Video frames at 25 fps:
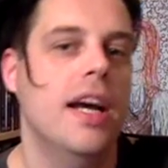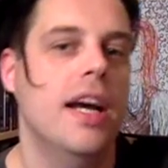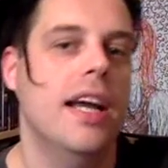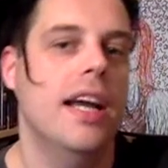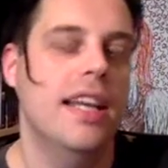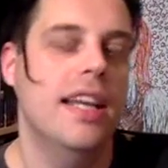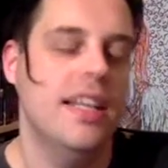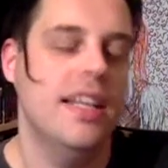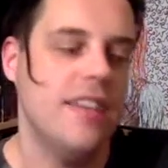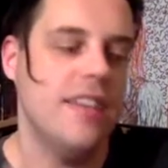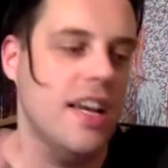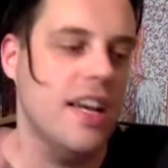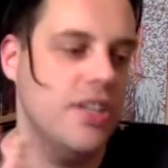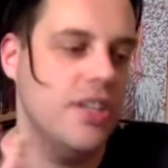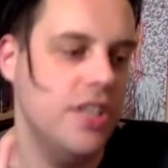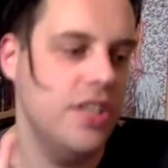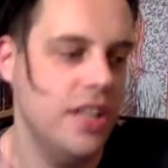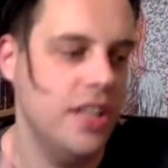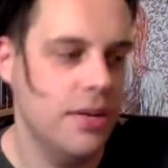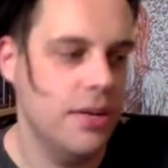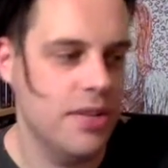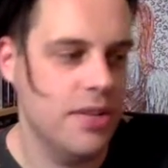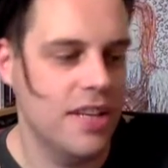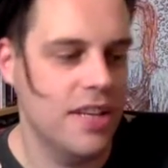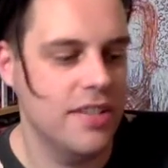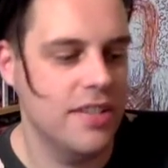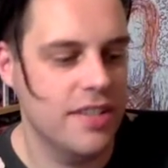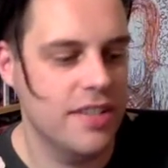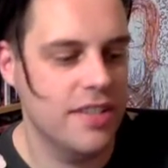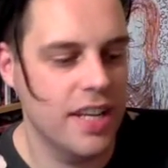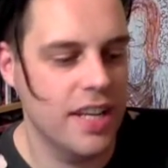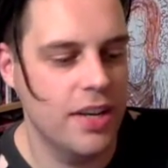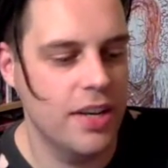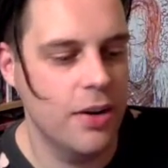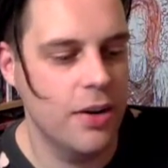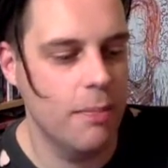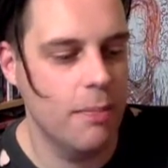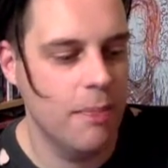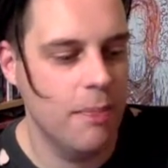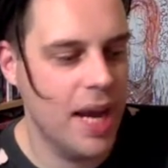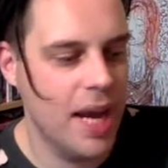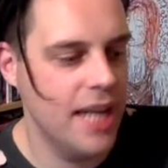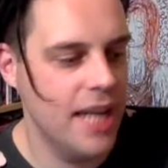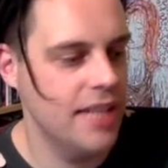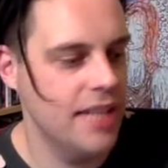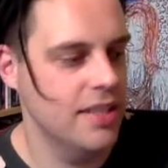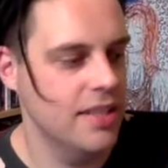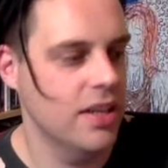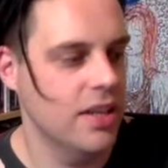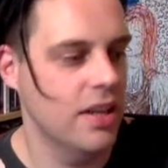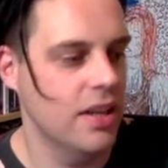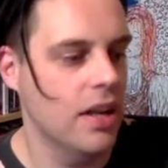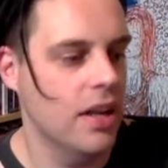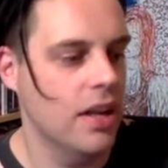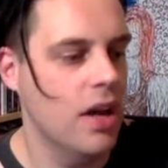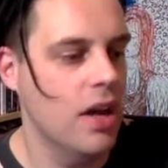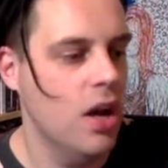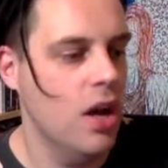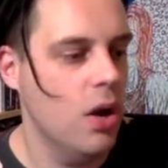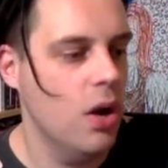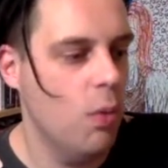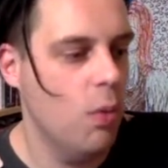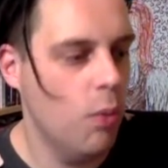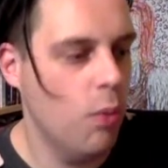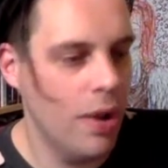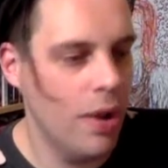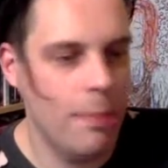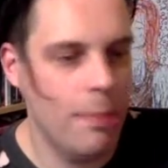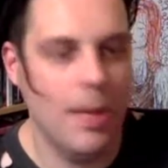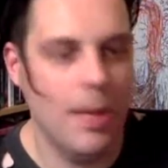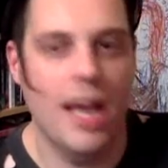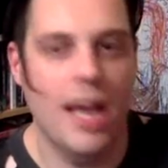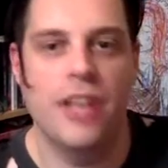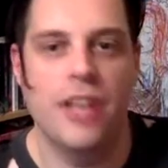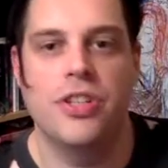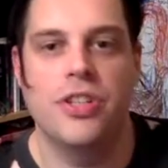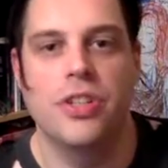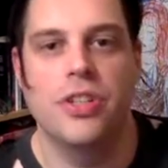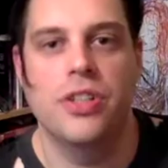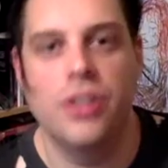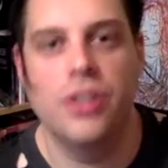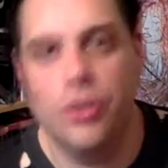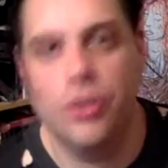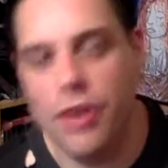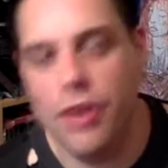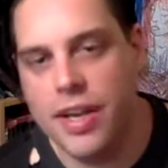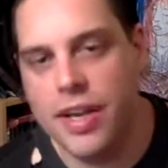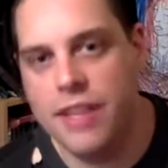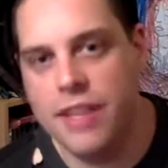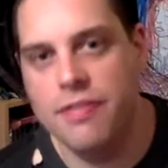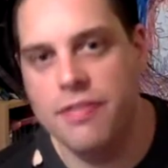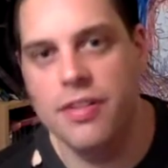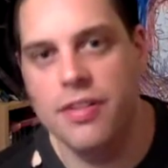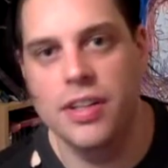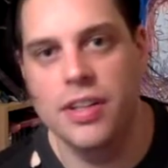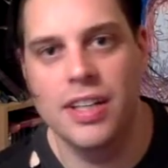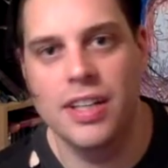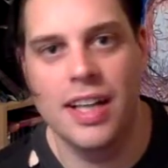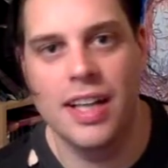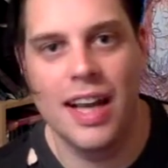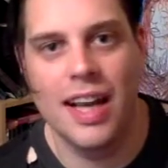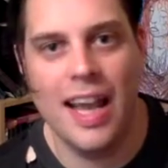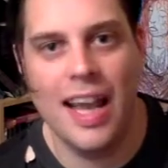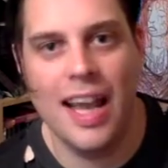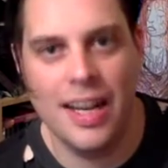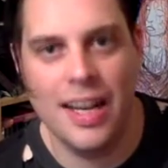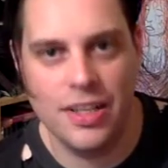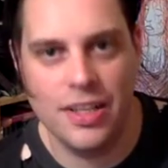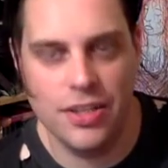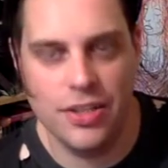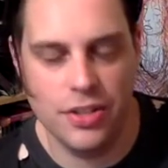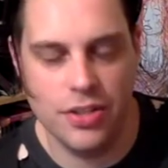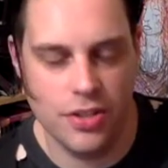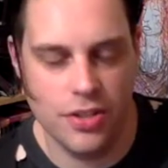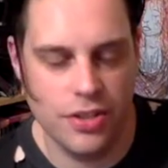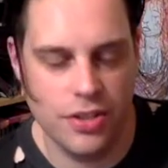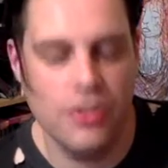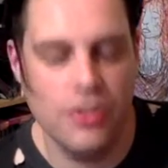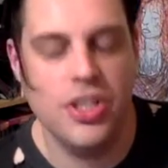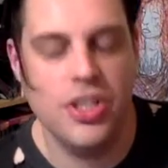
And that's how she knows how to take on baddies like Whiplash and Kraven and Galactus.